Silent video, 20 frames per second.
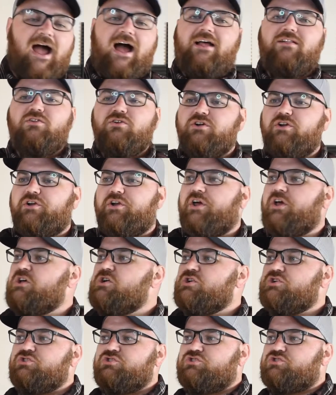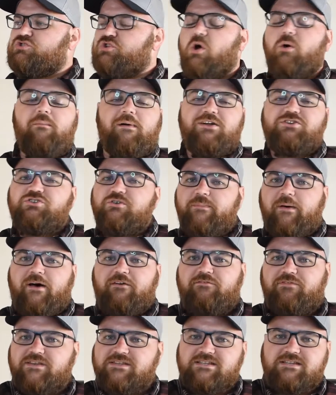I learned so much
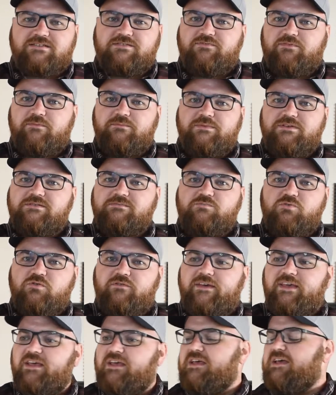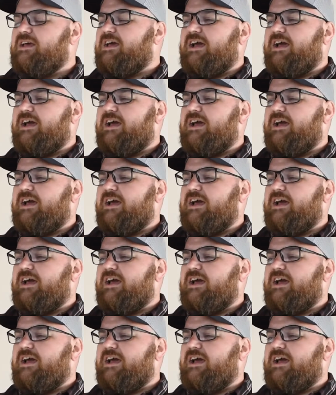about physics from this movie.